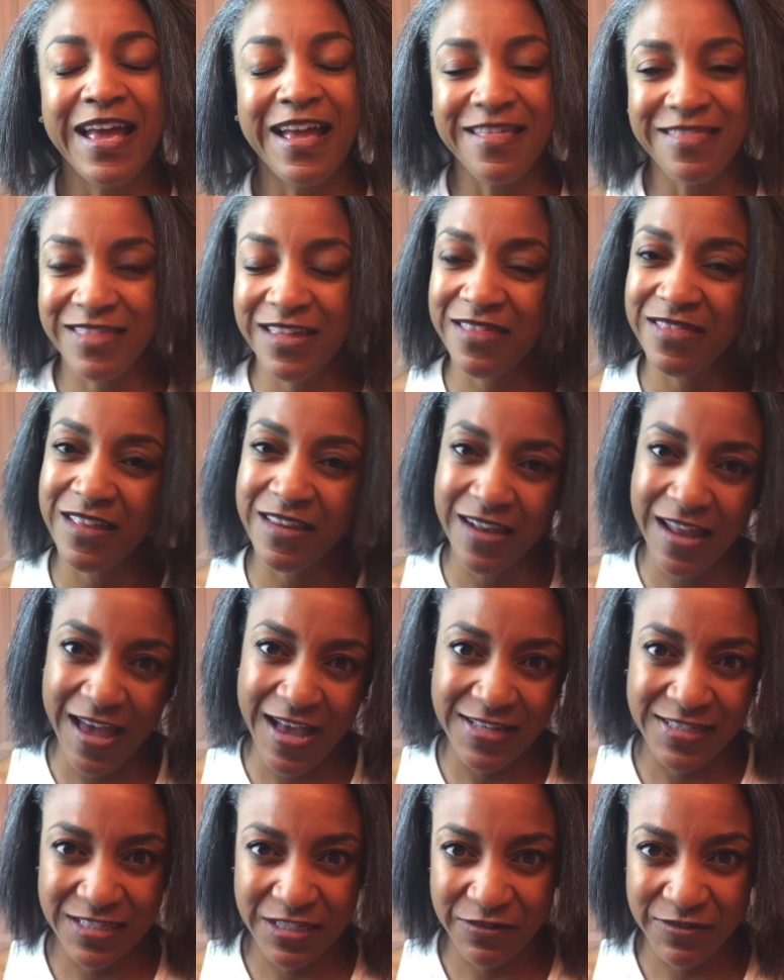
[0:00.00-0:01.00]
And then the
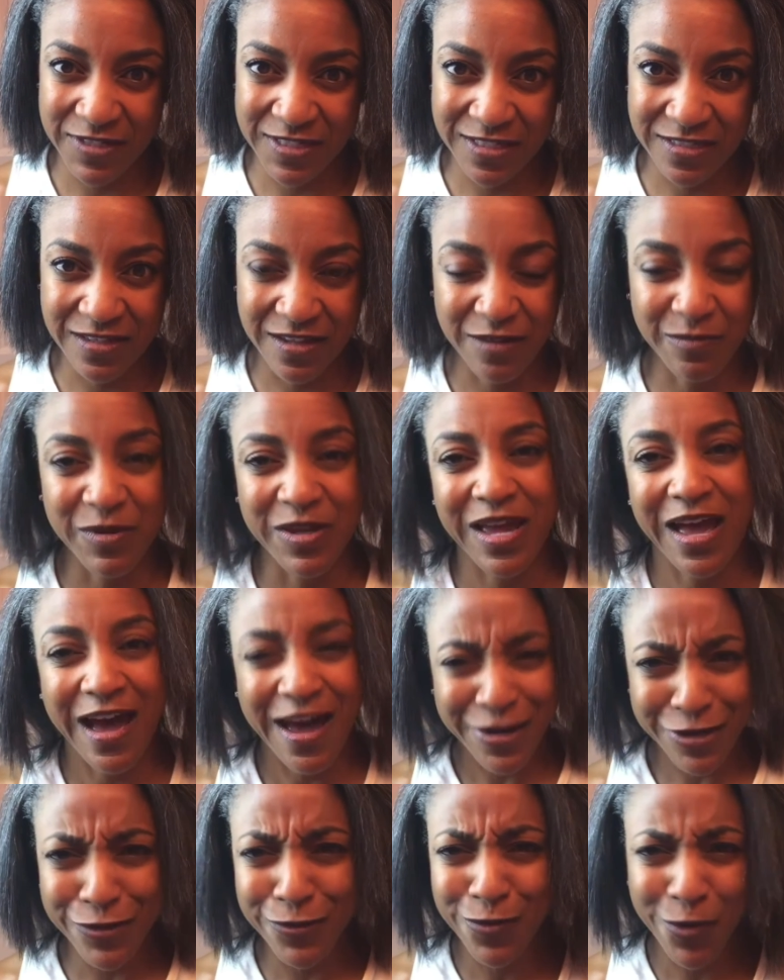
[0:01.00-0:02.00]
last series is gonna be,
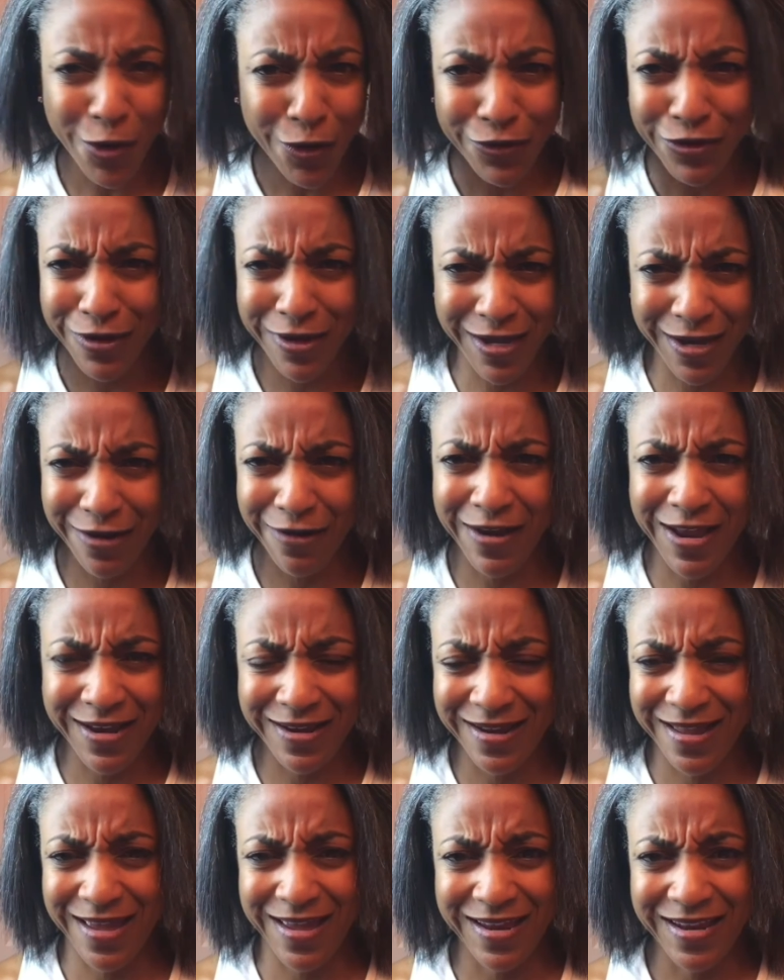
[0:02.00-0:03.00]
how do you roll your hair
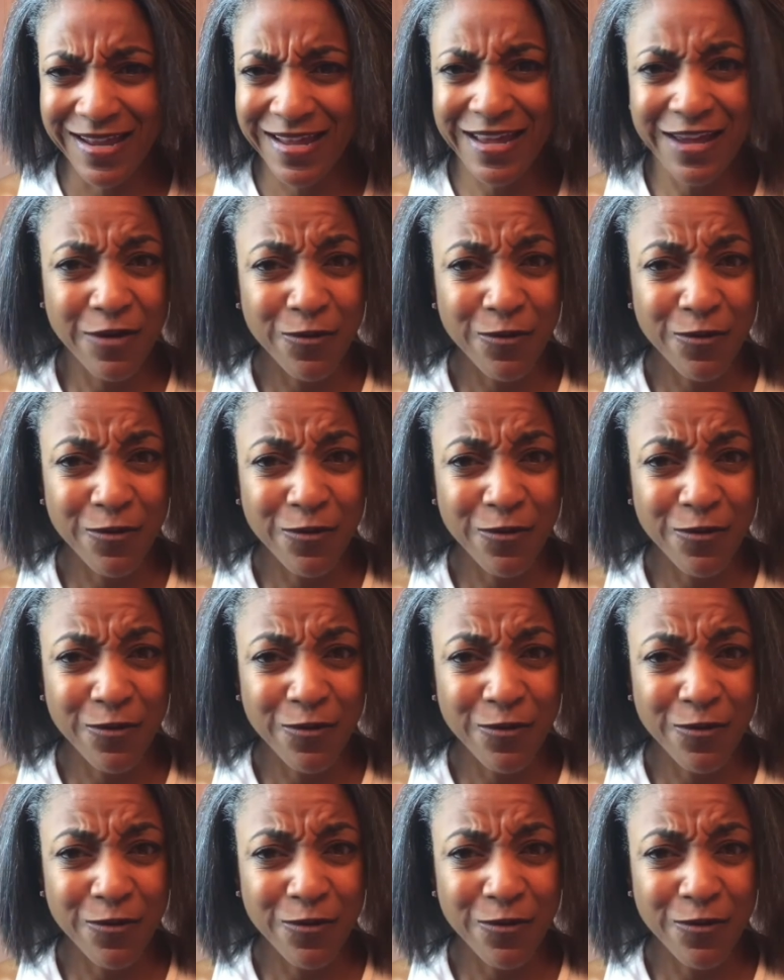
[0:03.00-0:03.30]
at night?